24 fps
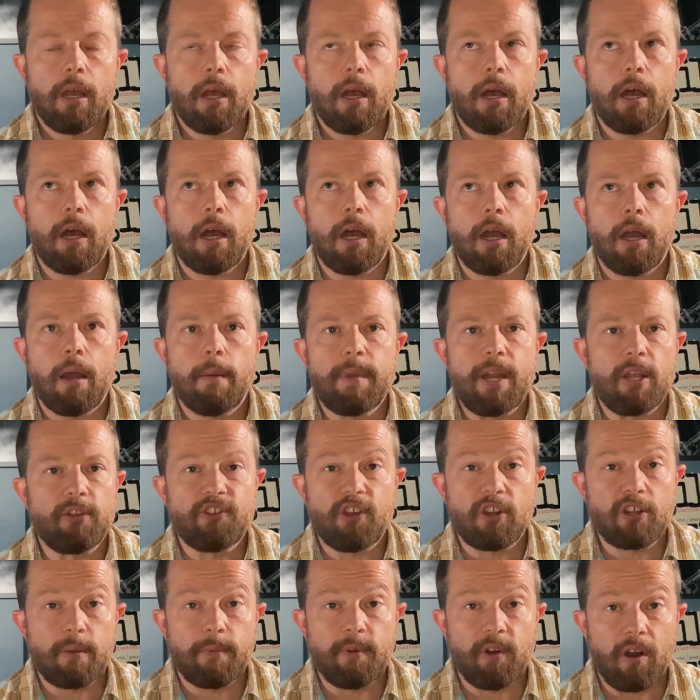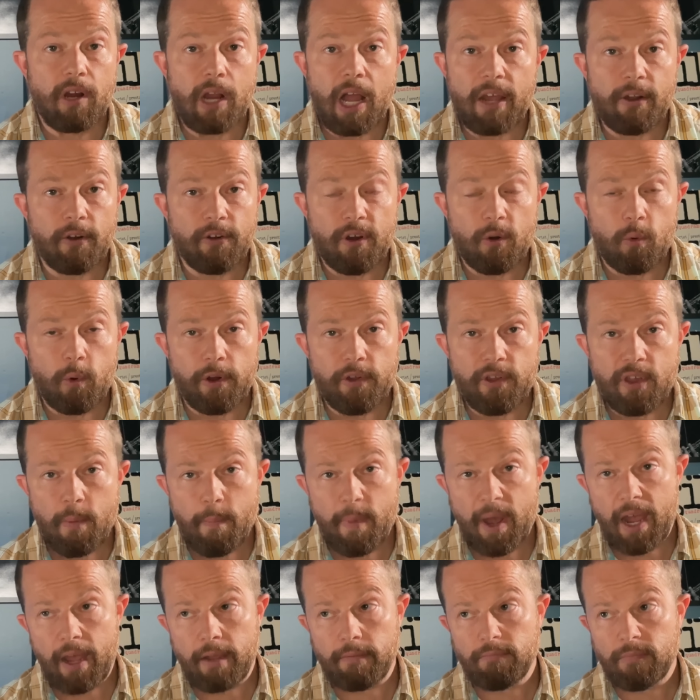Um, now, don't get me wrong, I don't know where you can
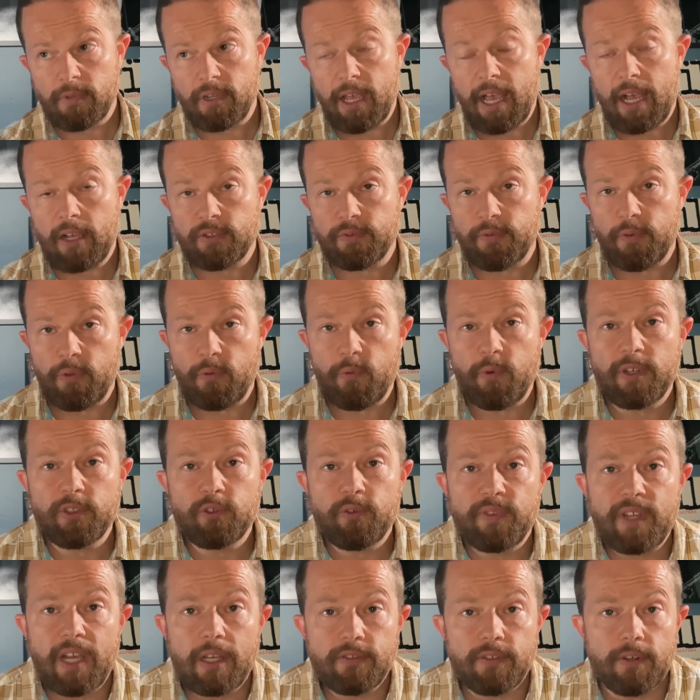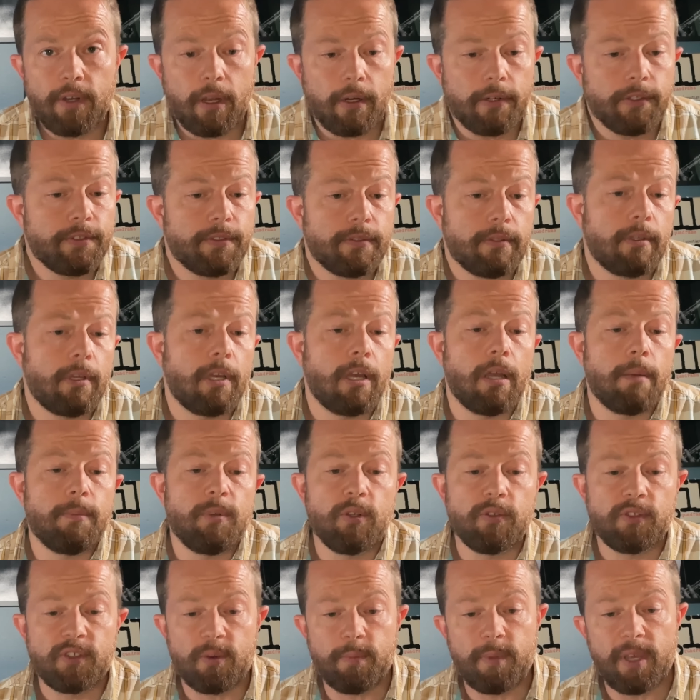buy a house for $300,000. Um, you
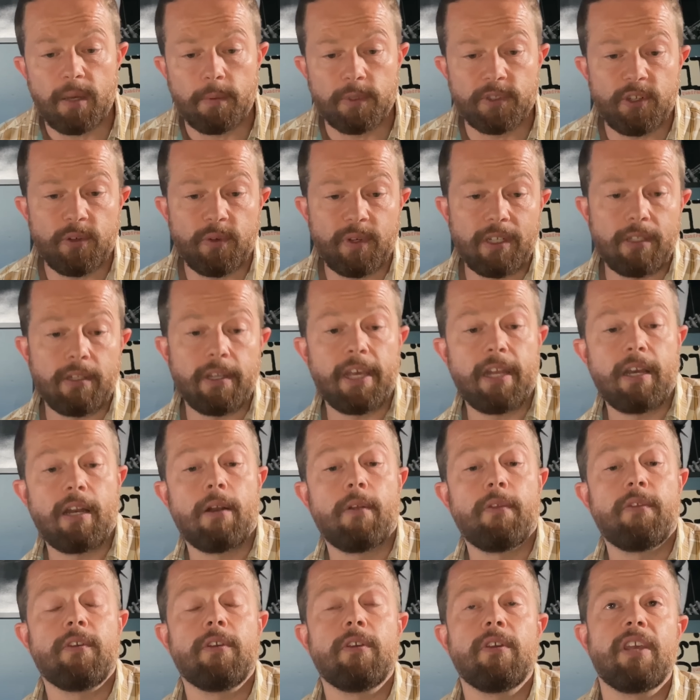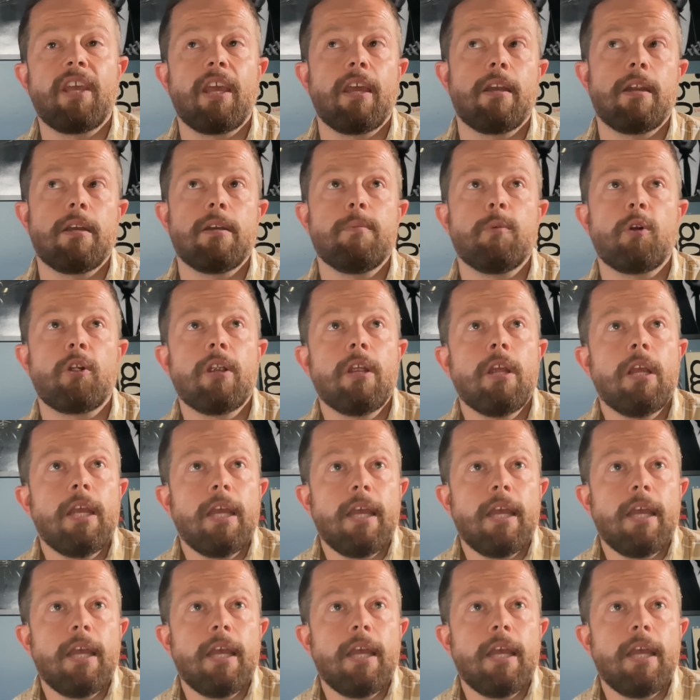used to be able to in Atlanta, I don't think you can anymore.